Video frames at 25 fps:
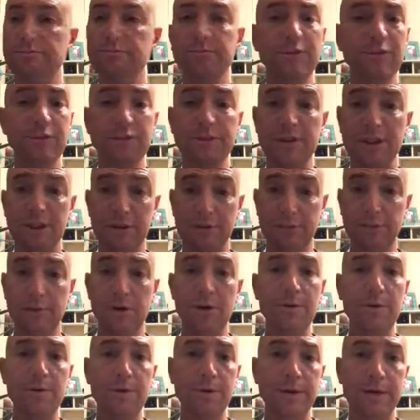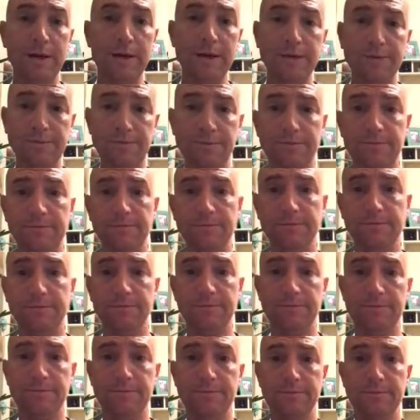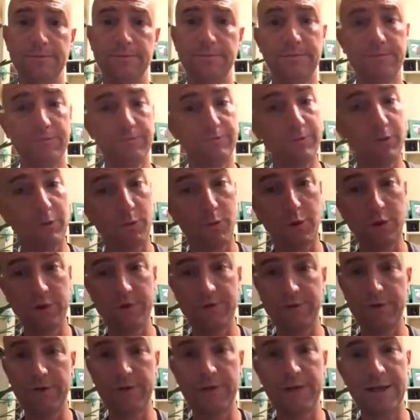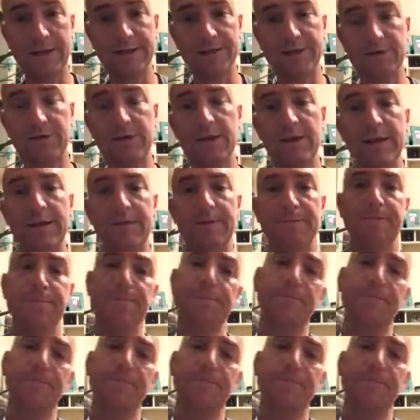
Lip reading: And there's nothing wrong with that. If it works for you, that's great.